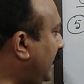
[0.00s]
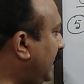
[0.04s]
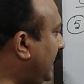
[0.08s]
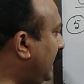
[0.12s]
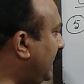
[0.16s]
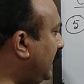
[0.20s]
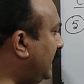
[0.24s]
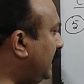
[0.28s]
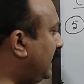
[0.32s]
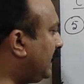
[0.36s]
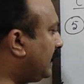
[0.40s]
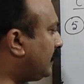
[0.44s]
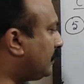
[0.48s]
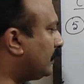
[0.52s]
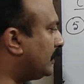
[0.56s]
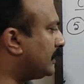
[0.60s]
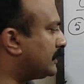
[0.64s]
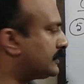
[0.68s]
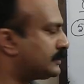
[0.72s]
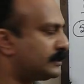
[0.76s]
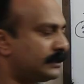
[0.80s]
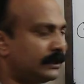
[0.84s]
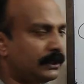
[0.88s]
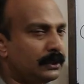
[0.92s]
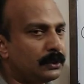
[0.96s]
a equal
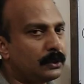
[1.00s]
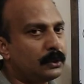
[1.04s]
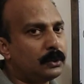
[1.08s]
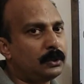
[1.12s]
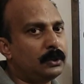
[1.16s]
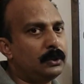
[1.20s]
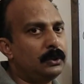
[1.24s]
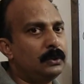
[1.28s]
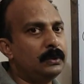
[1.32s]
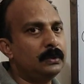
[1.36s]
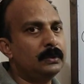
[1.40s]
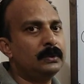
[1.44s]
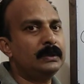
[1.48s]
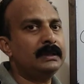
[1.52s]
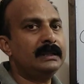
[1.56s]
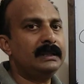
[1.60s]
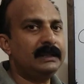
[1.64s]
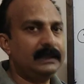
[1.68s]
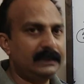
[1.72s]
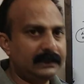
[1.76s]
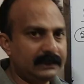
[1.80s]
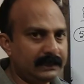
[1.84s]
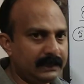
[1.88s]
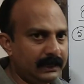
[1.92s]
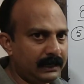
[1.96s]
to 0,
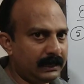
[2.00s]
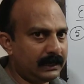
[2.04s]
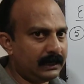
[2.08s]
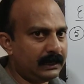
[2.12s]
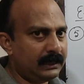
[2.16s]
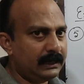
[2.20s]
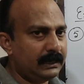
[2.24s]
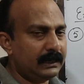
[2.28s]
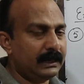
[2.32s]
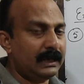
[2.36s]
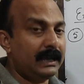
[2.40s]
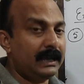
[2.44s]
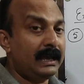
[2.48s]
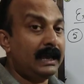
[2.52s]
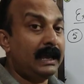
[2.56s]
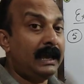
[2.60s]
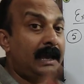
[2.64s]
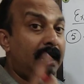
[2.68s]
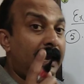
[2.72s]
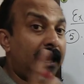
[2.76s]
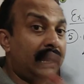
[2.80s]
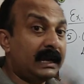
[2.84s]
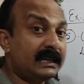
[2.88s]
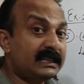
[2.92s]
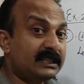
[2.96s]
then
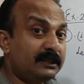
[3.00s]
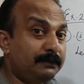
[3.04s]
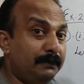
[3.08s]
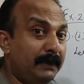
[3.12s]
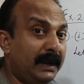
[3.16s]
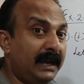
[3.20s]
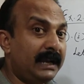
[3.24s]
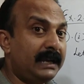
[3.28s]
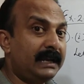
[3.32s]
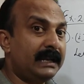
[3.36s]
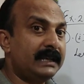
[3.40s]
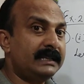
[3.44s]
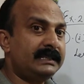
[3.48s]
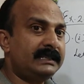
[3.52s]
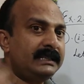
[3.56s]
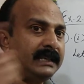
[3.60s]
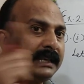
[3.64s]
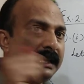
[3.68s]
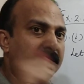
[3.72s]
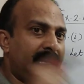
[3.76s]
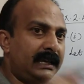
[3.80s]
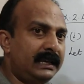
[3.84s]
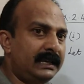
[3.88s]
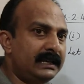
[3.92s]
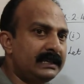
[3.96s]
x minus
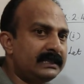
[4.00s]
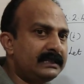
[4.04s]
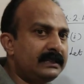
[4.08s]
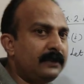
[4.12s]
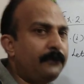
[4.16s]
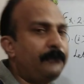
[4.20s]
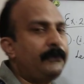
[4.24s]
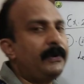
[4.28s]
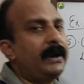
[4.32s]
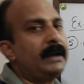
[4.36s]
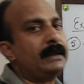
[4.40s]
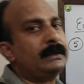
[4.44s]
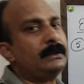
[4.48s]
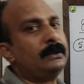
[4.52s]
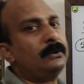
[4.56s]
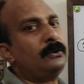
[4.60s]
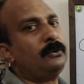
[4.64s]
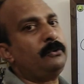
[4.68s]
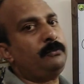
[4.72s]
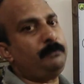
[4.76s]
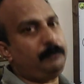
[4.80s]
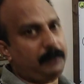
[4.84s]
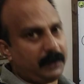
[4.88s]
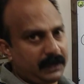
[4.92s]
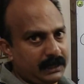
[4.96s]
a is the factor
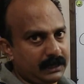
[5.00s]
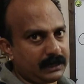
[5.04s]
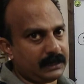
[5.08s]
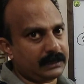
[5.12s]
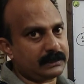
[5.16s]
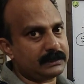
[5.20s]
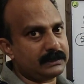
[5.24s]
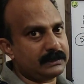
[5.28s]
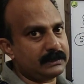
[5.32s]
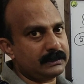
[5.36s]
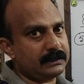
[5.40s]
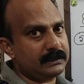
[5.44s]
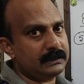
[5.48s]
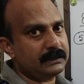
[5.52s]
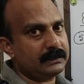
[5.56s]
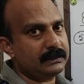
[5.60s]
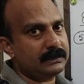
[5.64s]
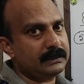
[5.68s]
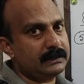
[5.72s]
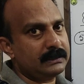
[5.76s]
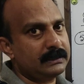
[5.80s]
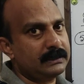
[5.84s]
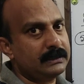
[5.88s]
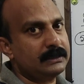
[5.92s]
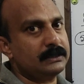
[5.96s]
of px.
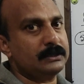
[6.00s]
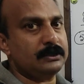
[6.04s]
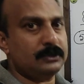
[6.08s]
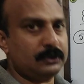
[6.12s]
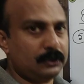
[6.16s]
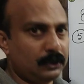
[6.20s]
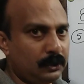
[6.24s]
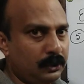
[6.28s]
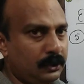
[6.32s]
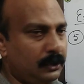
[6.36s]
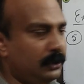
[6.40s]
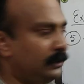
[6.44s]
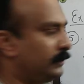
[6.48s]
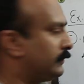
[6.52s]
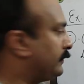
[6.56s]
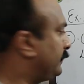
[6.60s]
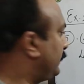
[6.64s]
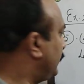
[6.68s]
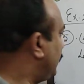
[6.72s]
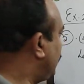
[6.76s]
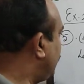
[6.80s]
So,